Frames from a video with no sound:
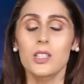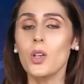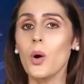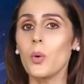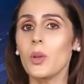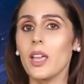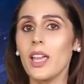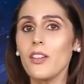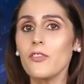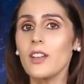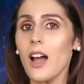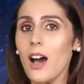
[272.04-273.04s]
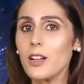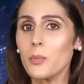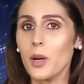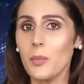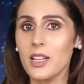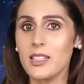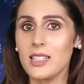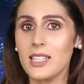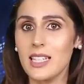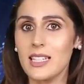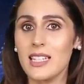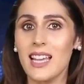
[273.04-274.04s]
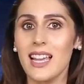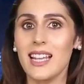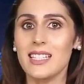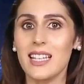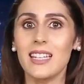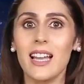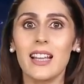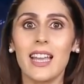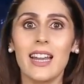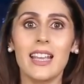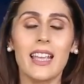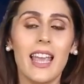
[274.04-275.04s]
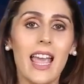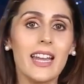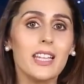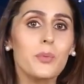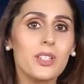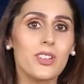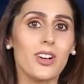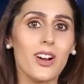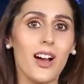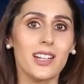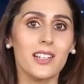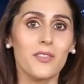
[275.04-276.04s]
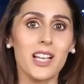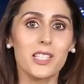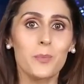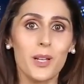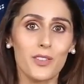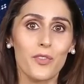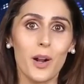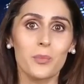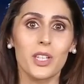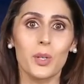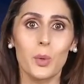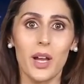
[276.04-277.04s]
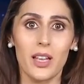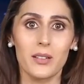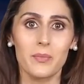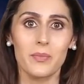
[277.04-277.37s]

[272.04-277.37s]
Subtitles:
So, if not a permanent seat, is India getting any return on investment from the UN?